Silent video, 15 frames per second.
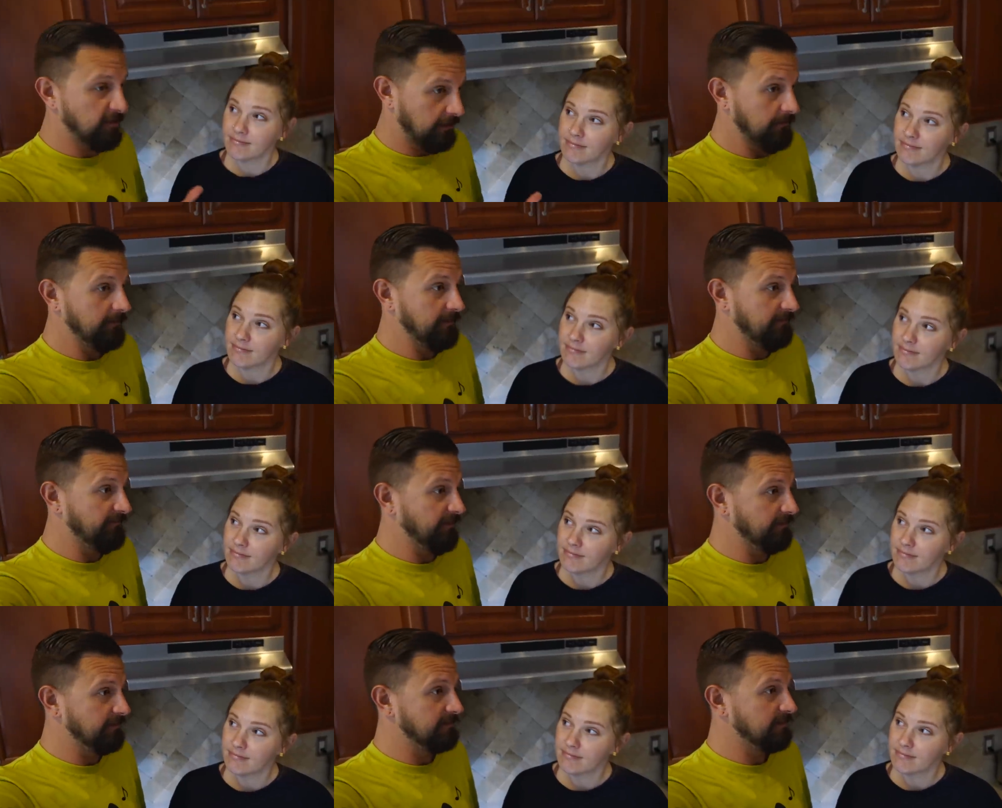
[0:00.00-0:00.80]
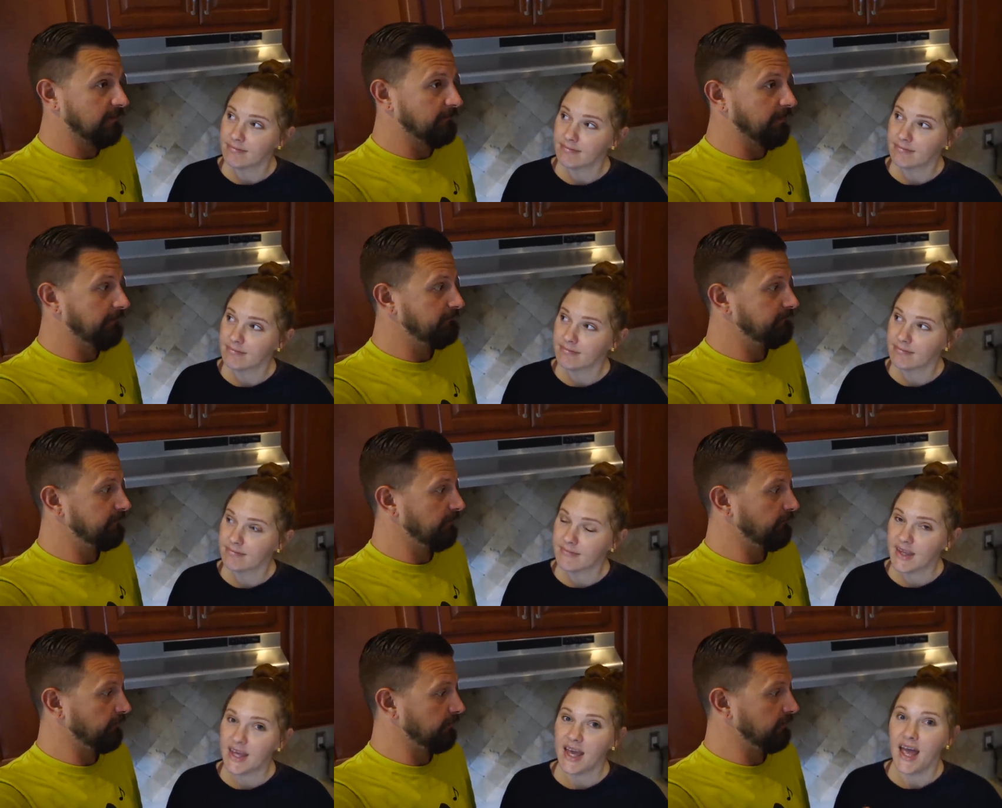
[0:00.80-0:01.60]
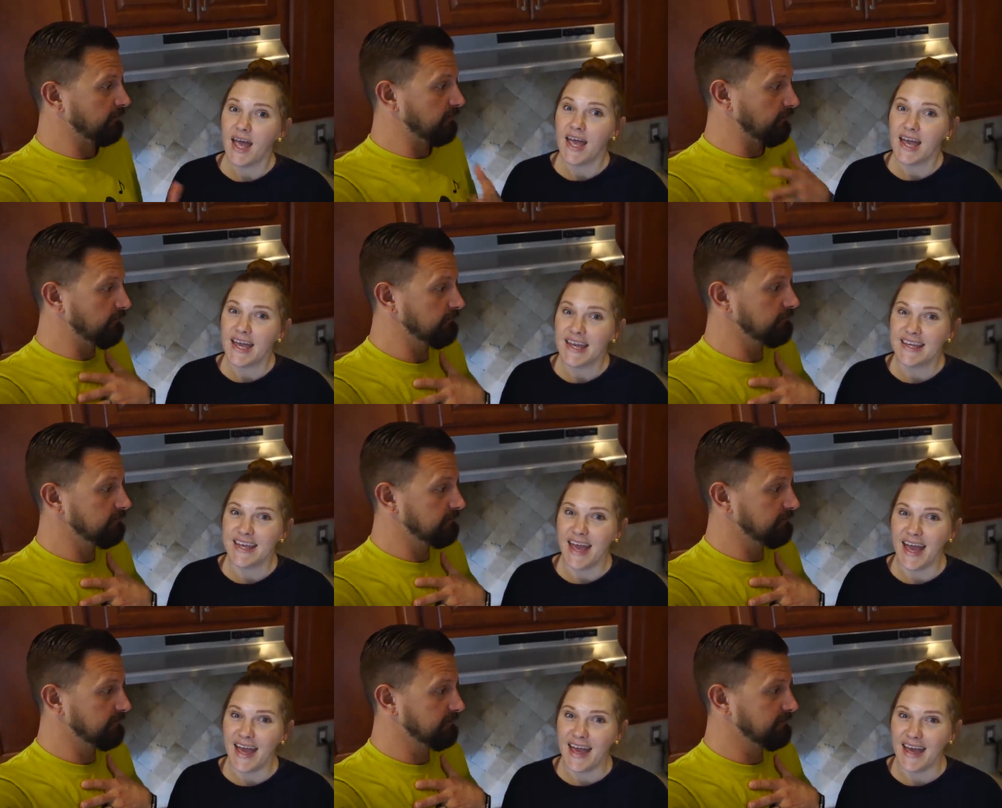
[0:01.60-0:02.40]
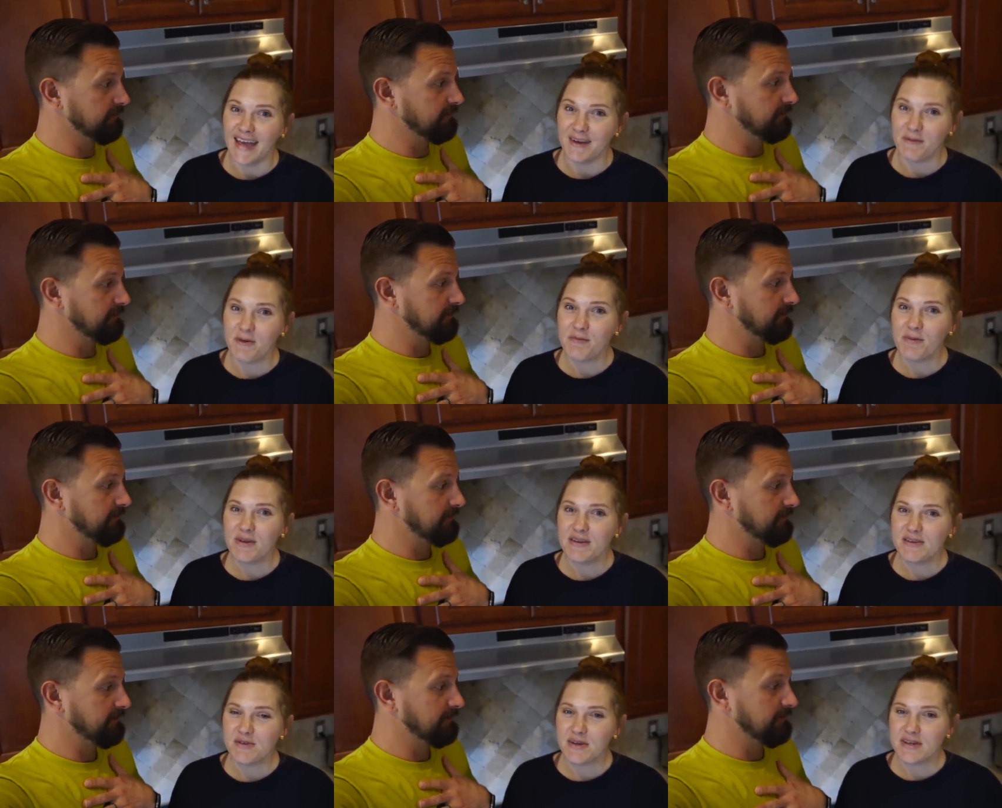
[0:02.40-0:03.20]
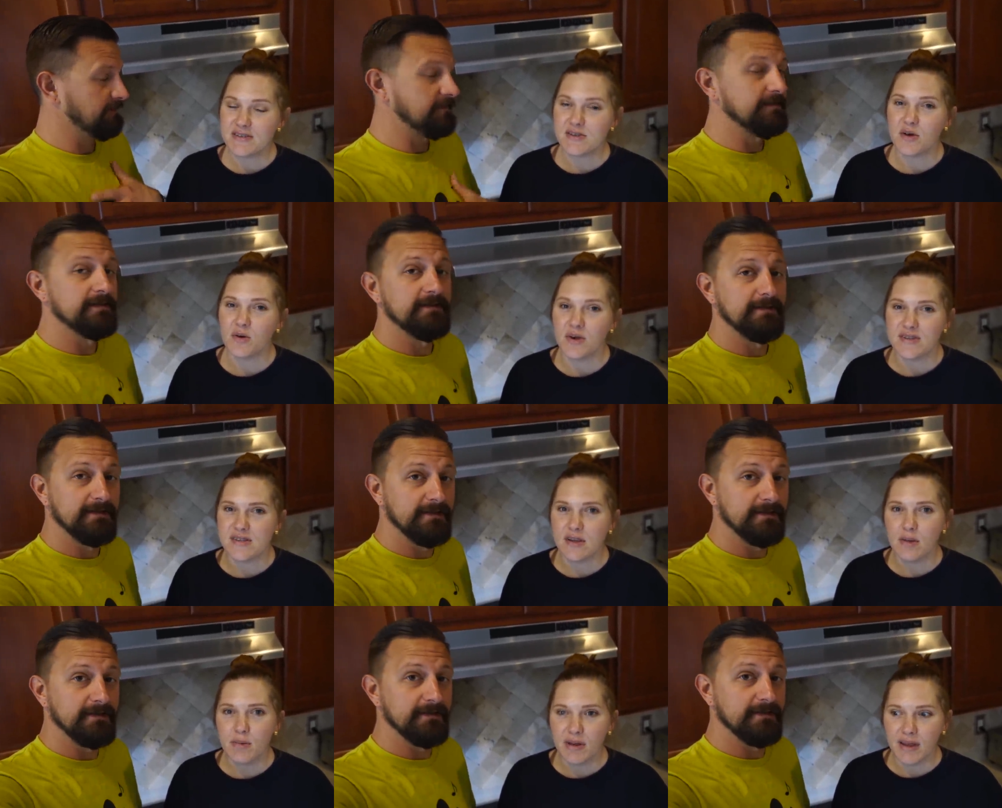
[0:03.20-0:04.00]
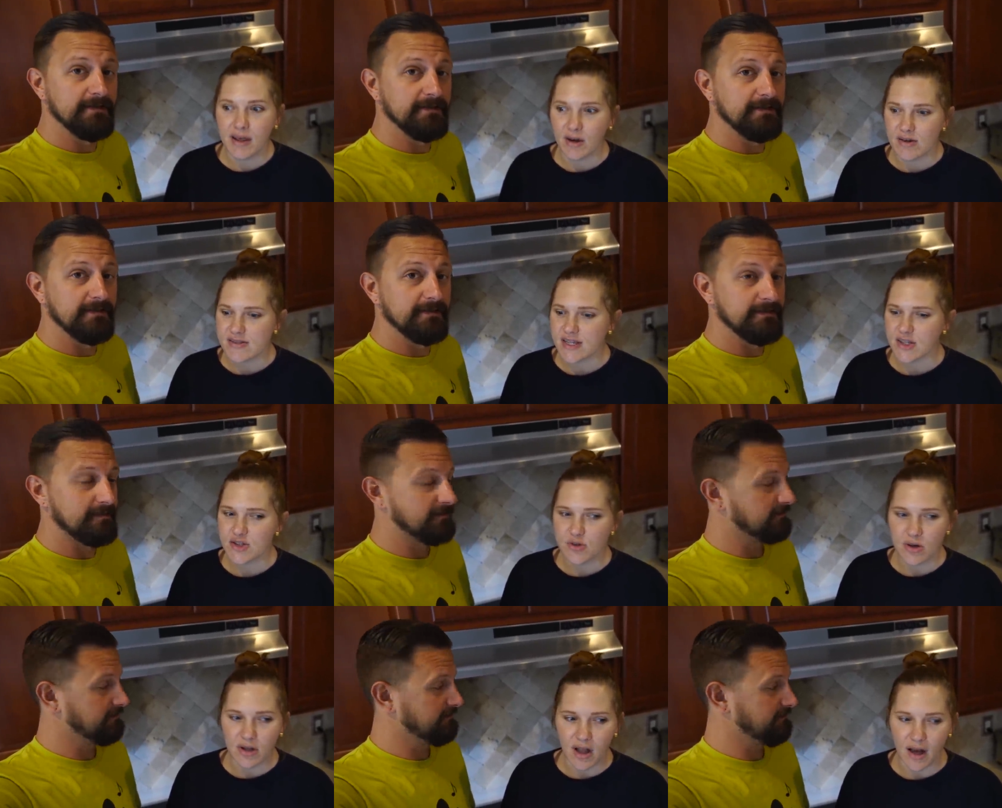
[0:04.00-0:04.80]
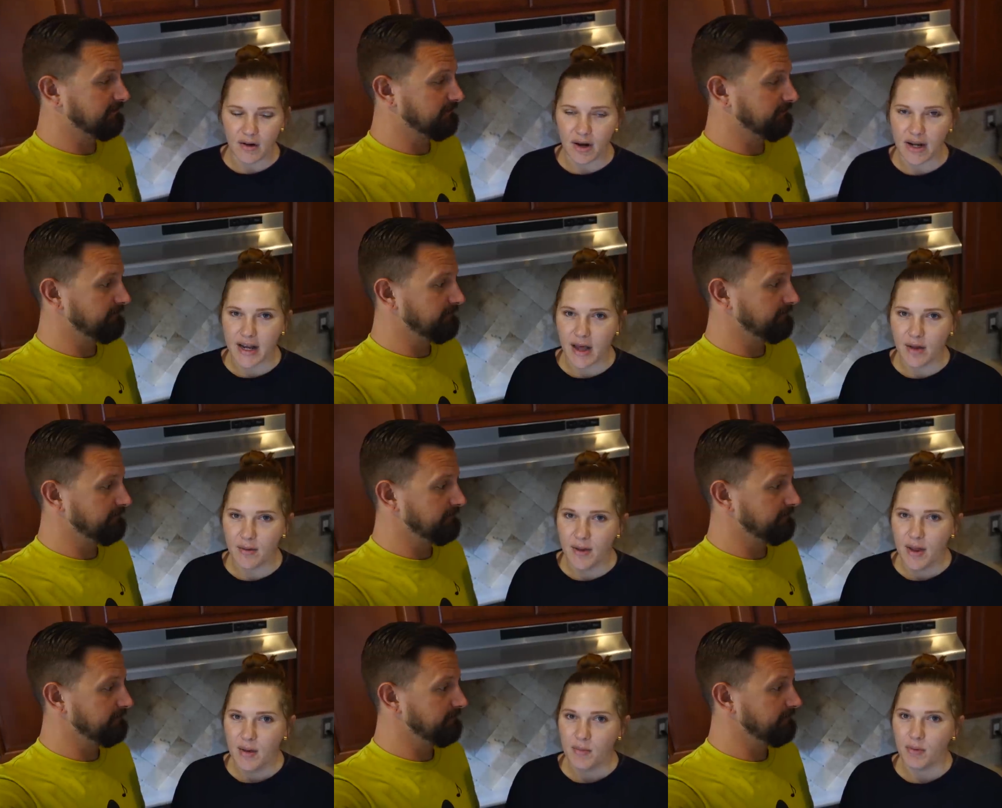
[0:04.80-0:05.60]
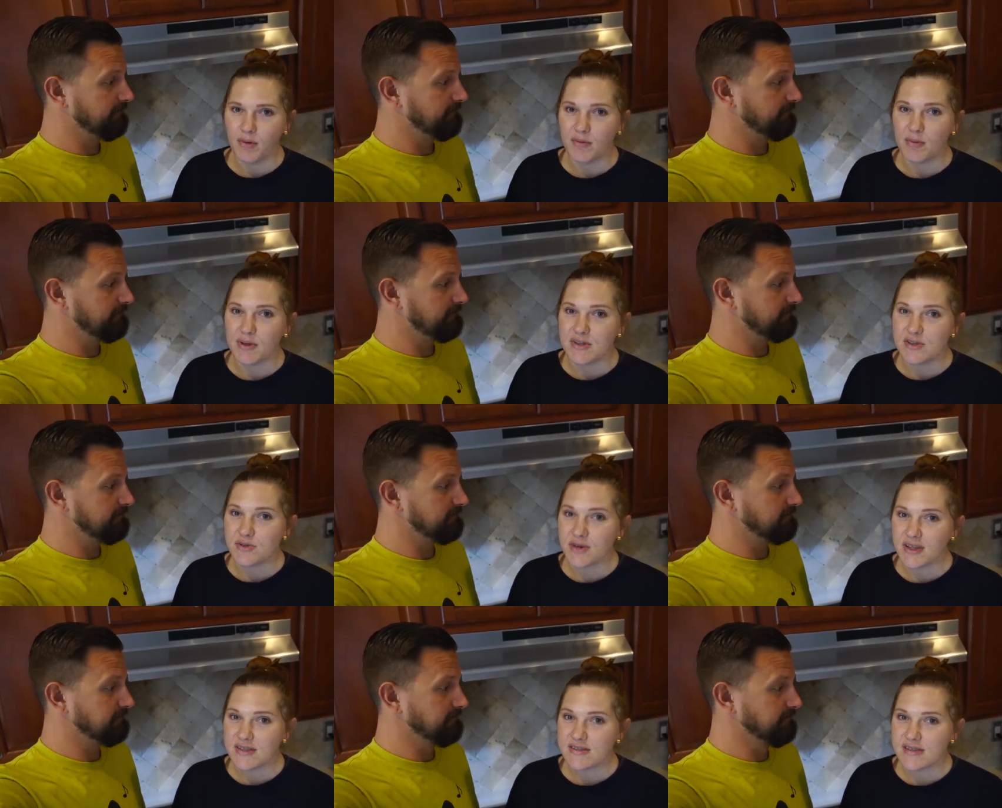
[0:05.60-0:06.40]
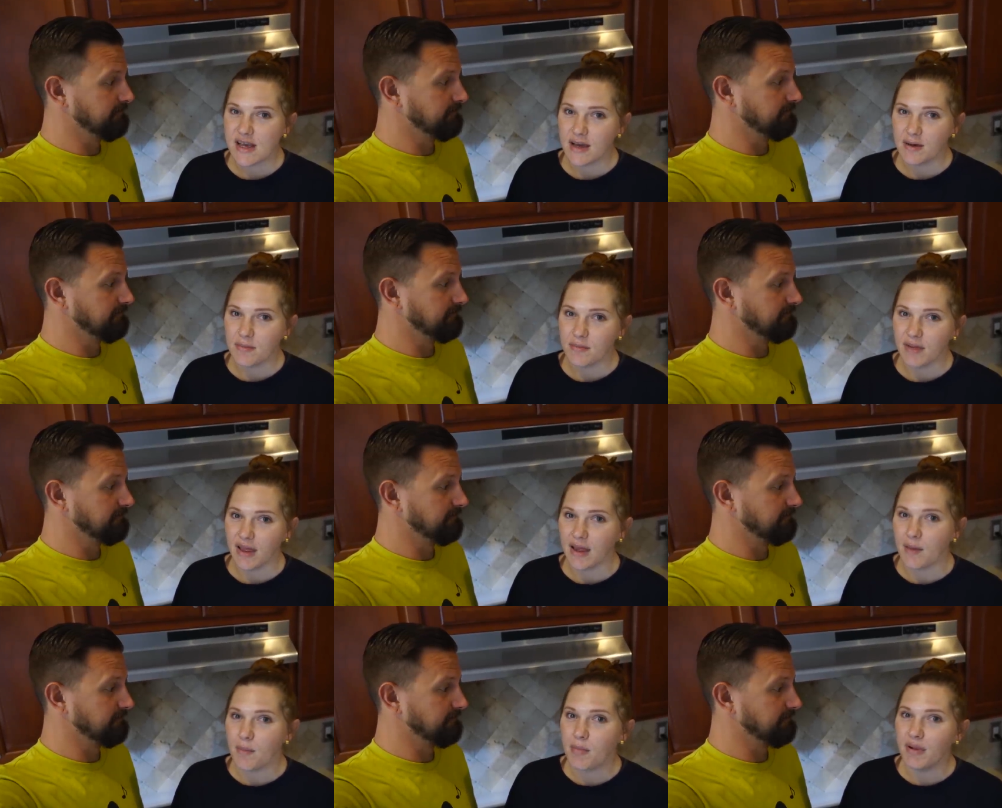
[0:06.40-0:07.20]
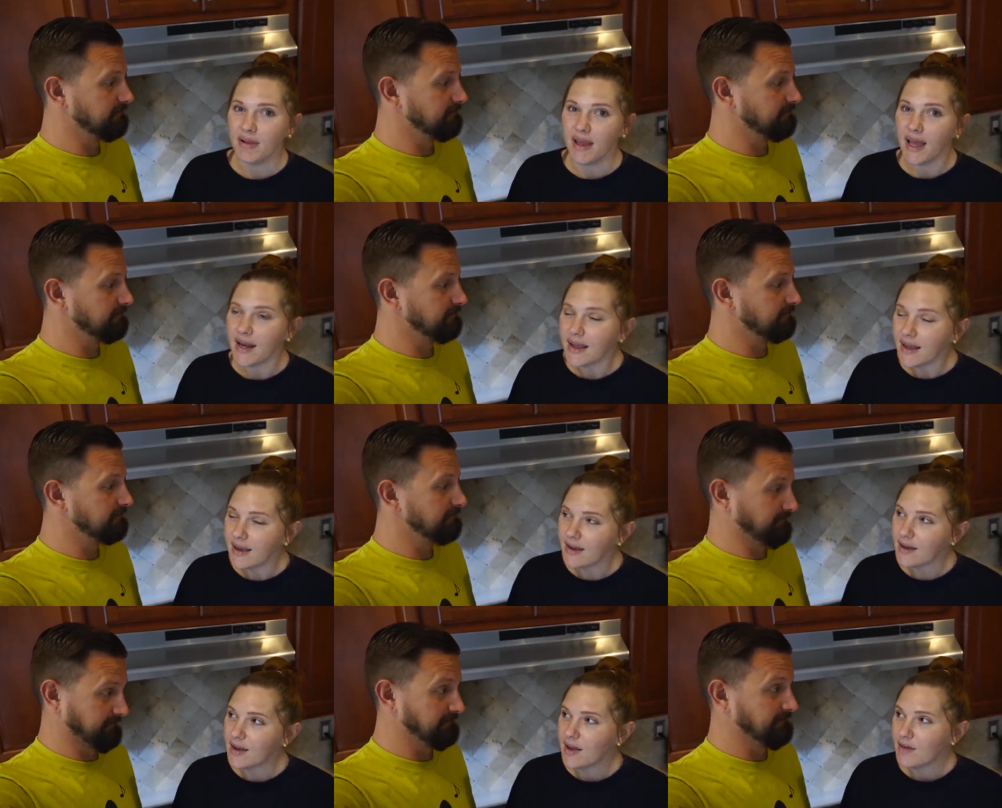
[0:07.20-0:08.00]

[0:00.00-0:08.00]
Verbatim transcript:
Speaker 1: charity event that's coming up that we're gonna do.
Speaker 2: Yeah, we've been doing, so it's a little bit later, it's like 2 o'clock right now, but we've been doing some like planning